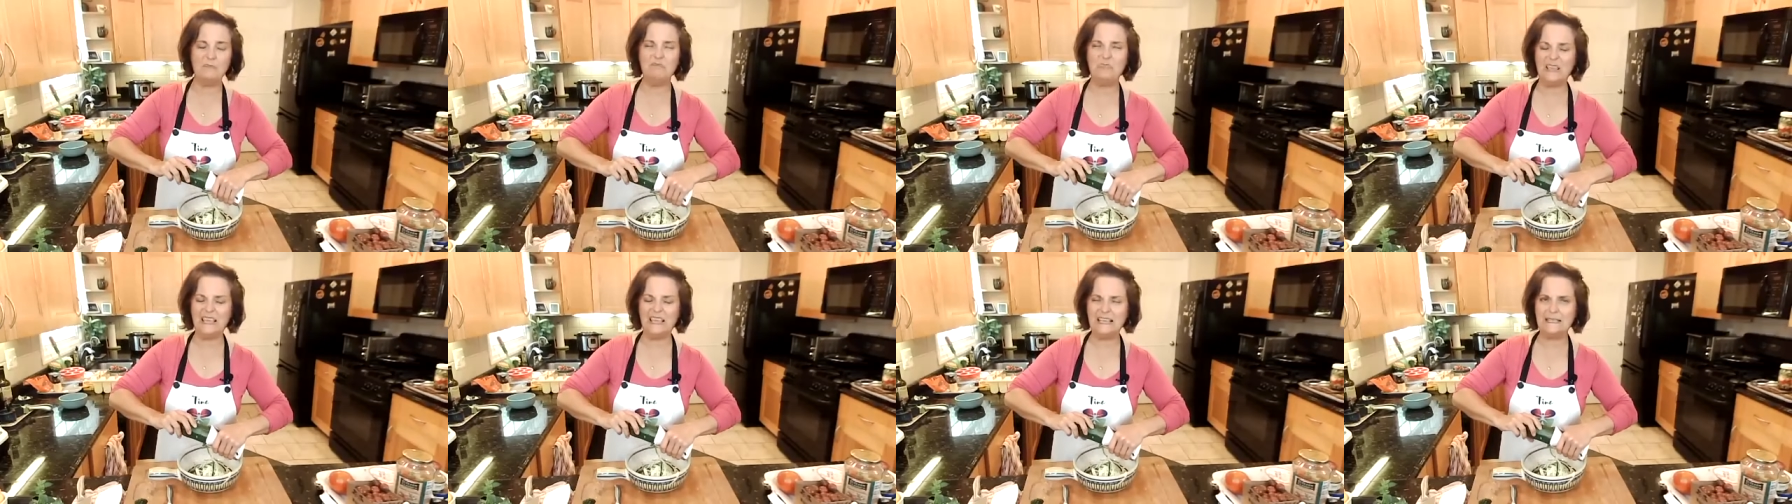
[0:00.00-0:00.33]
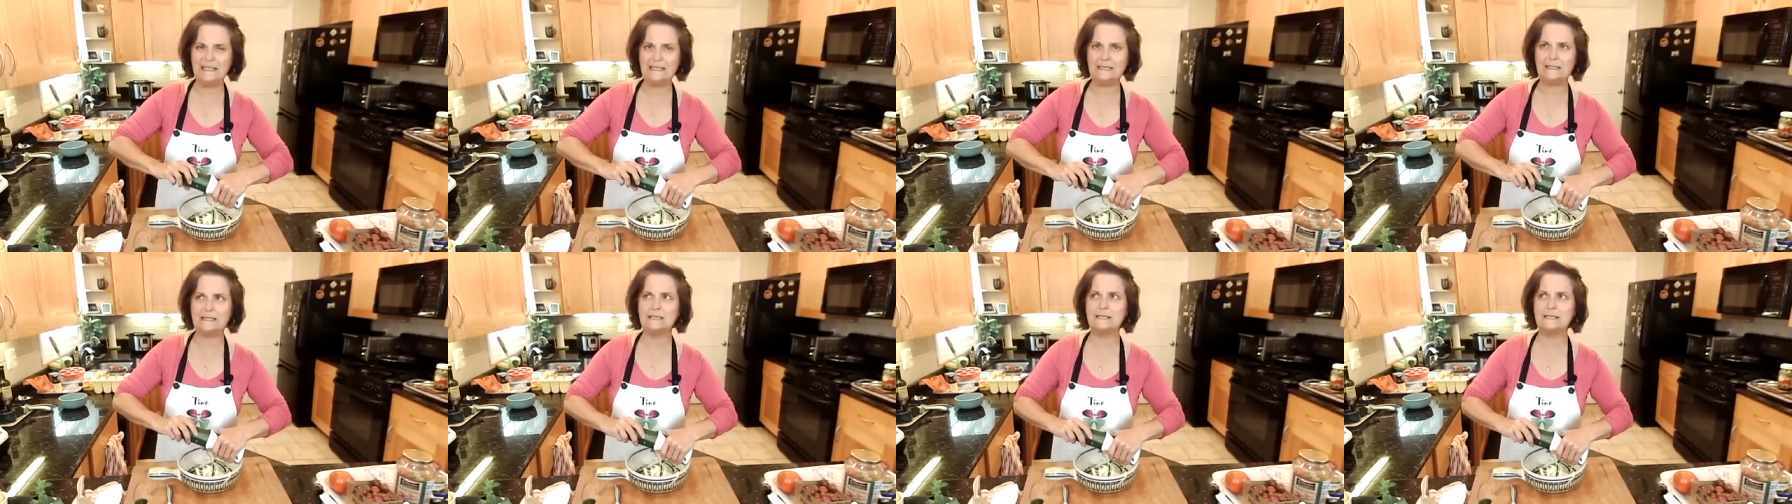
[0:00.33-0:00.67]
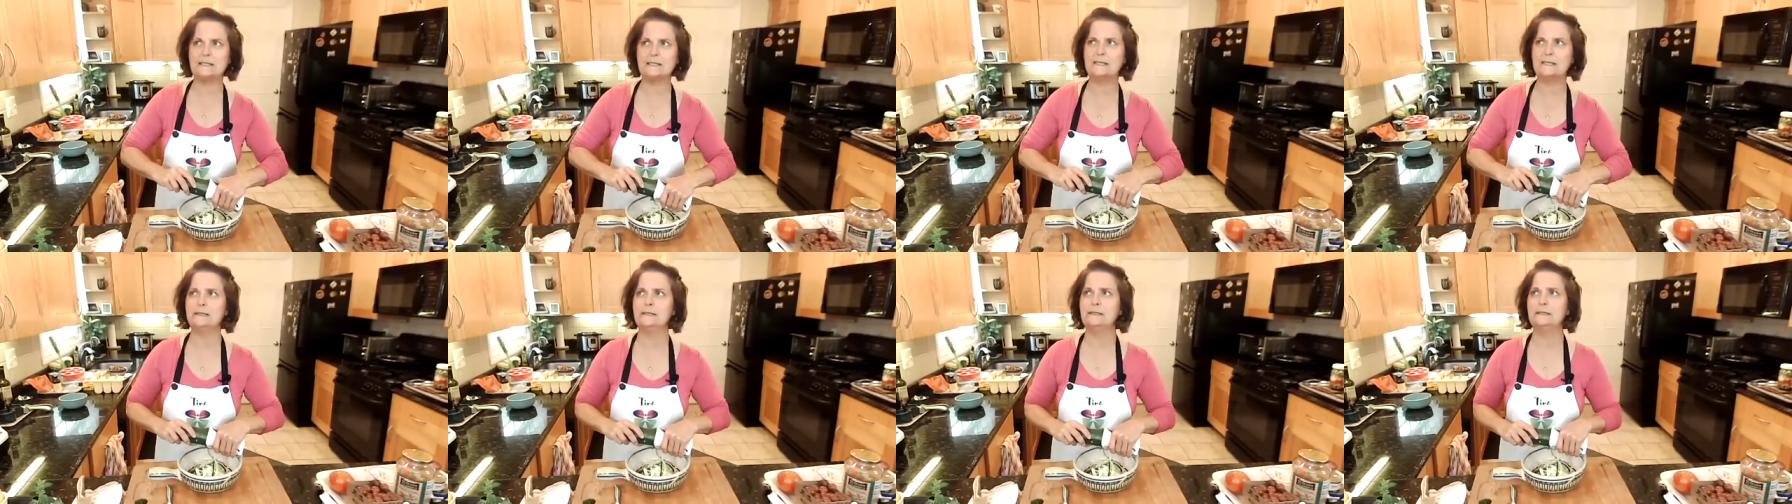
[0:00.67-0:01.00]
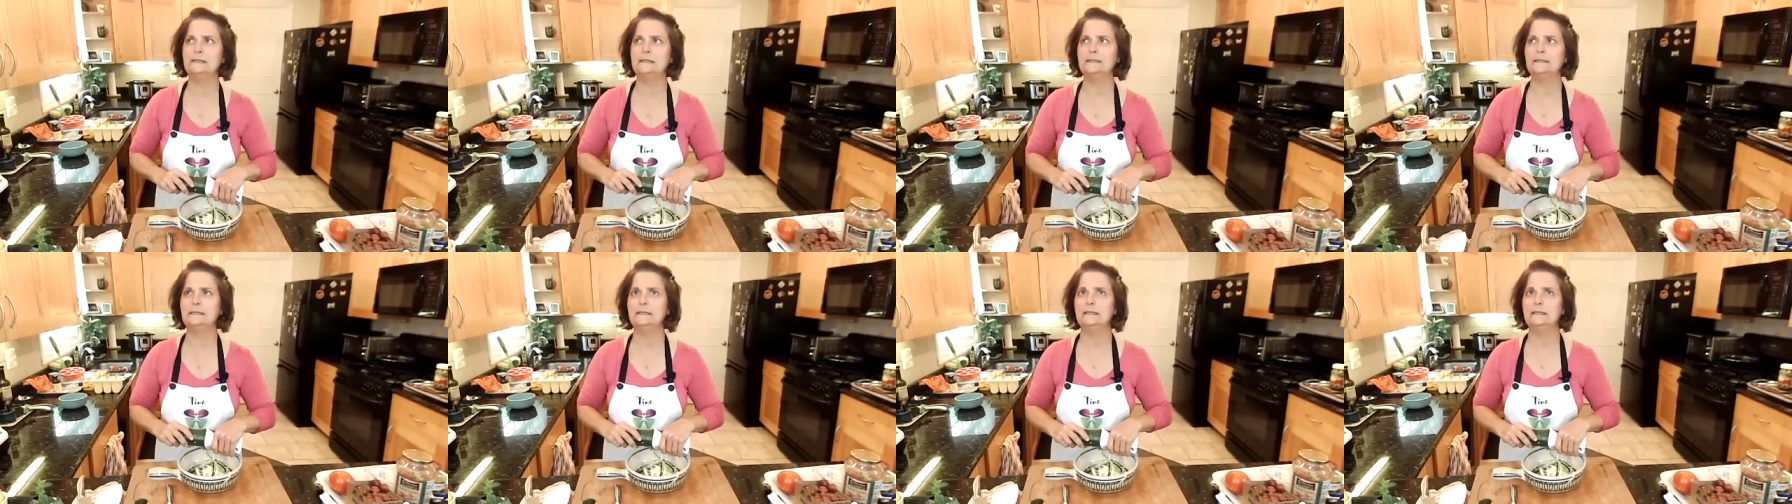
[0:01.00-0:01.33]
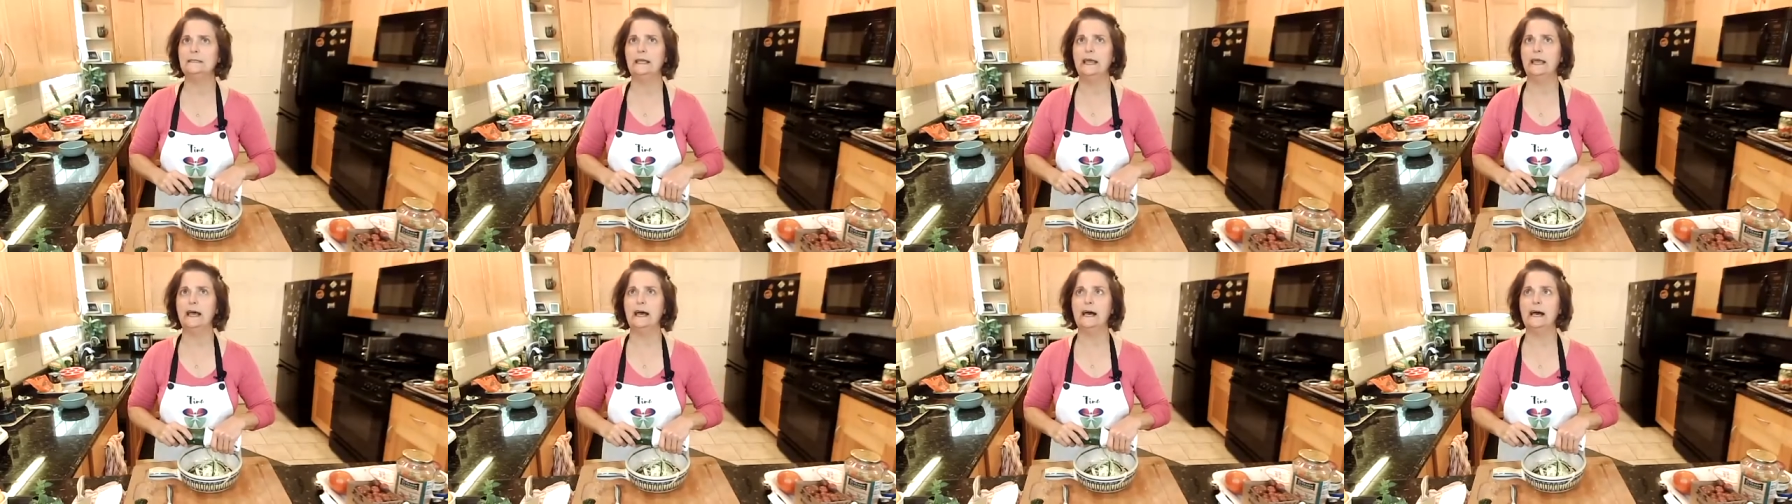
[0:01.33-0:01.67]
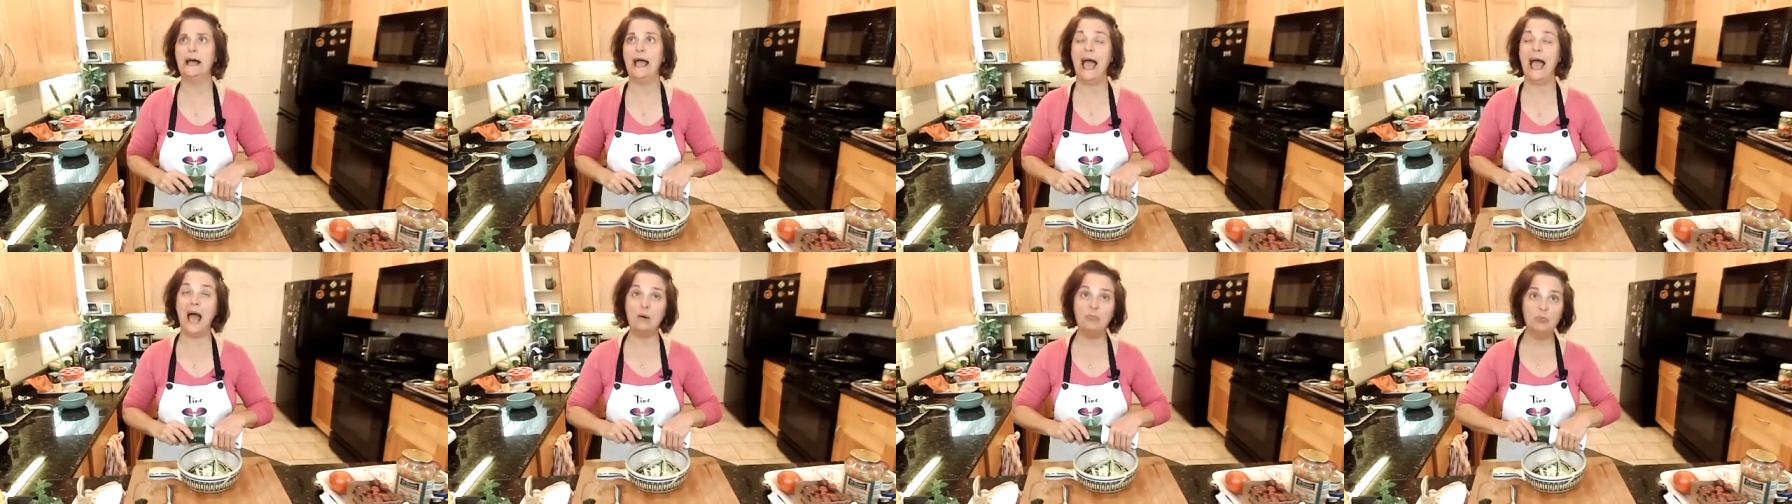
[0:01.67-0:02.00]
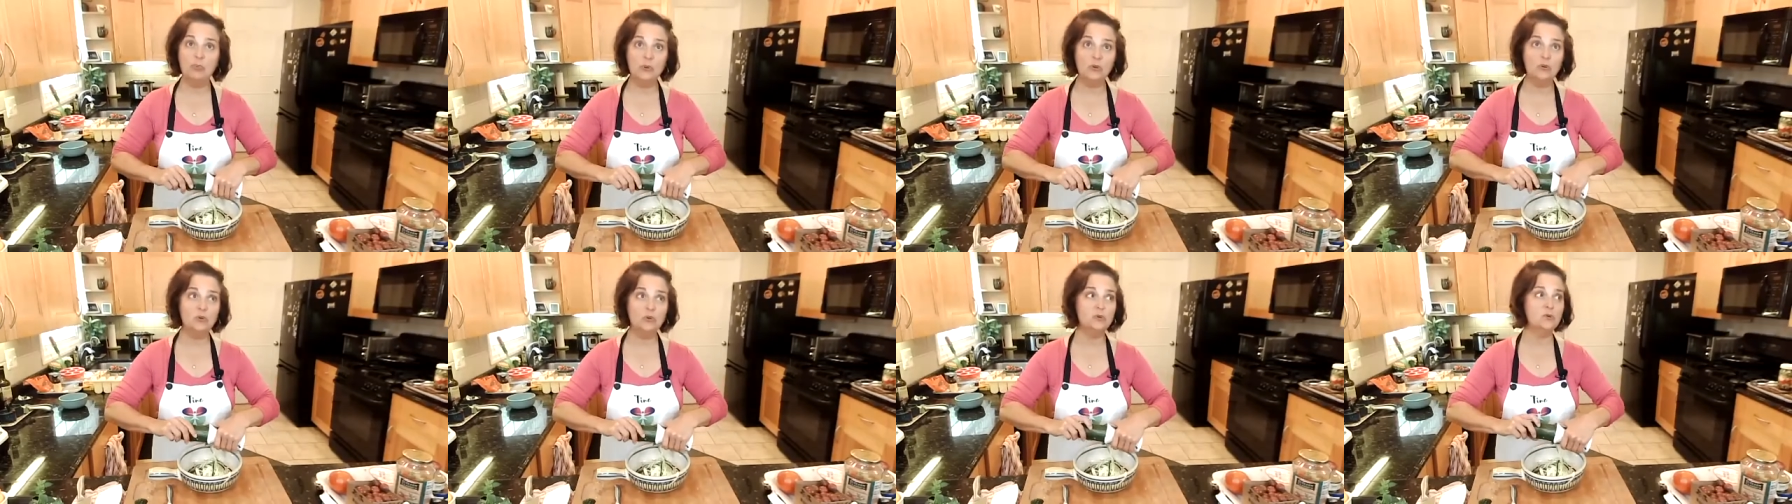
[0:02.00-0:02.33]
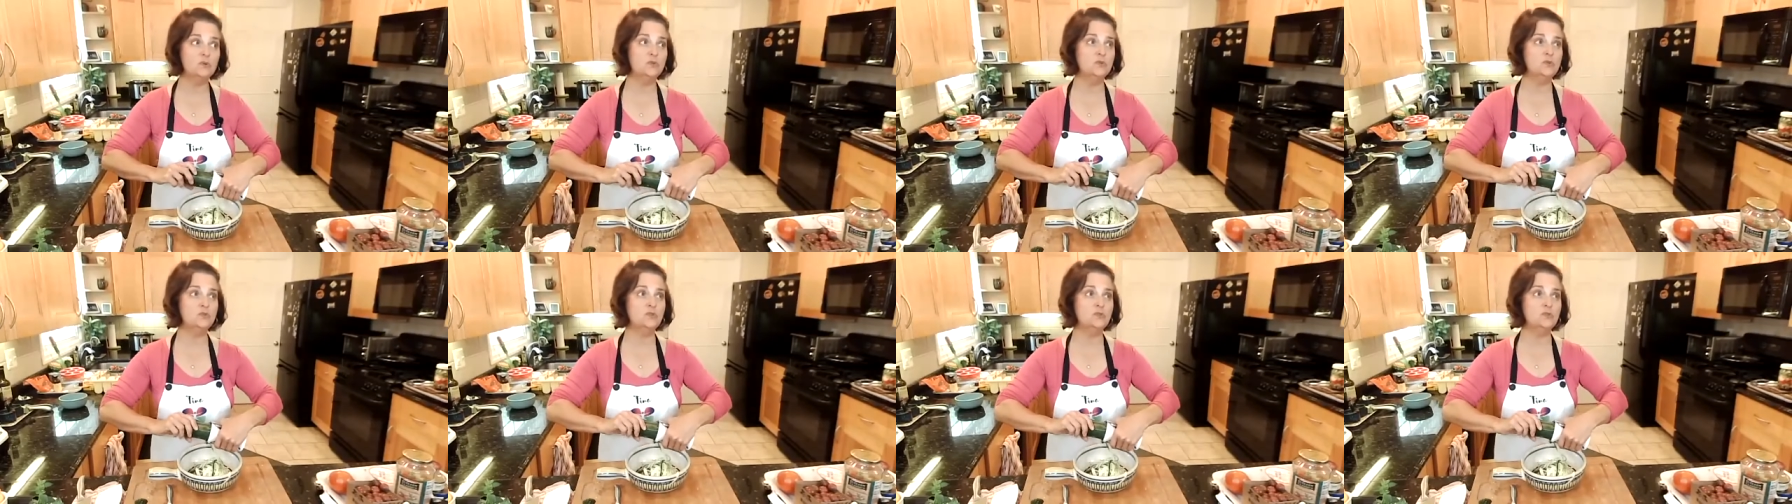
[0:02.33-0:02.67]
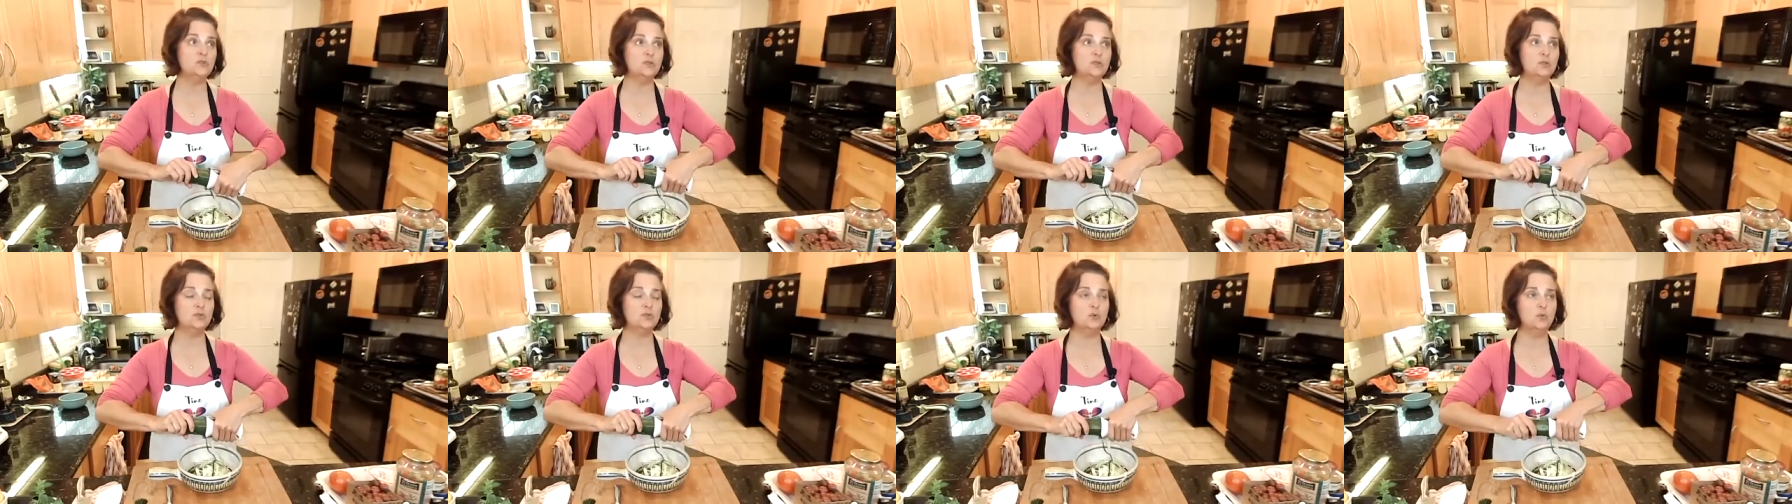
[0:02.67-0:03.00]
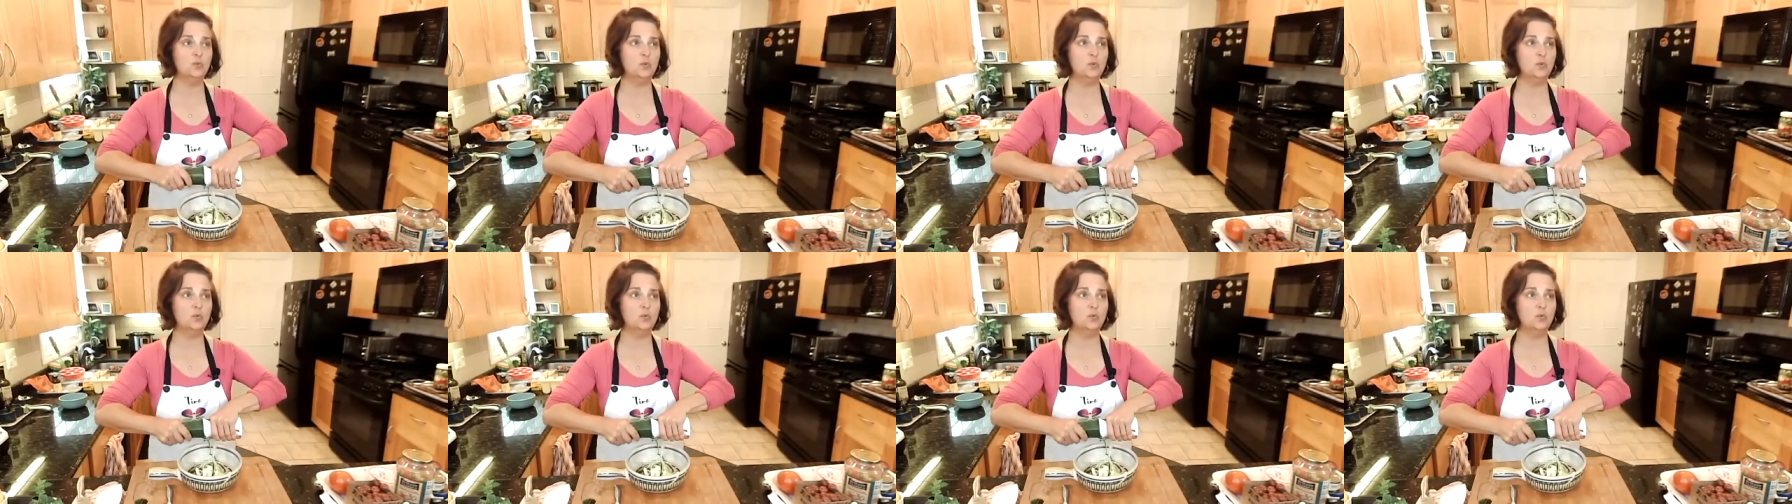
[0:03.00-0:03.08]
beets, apples,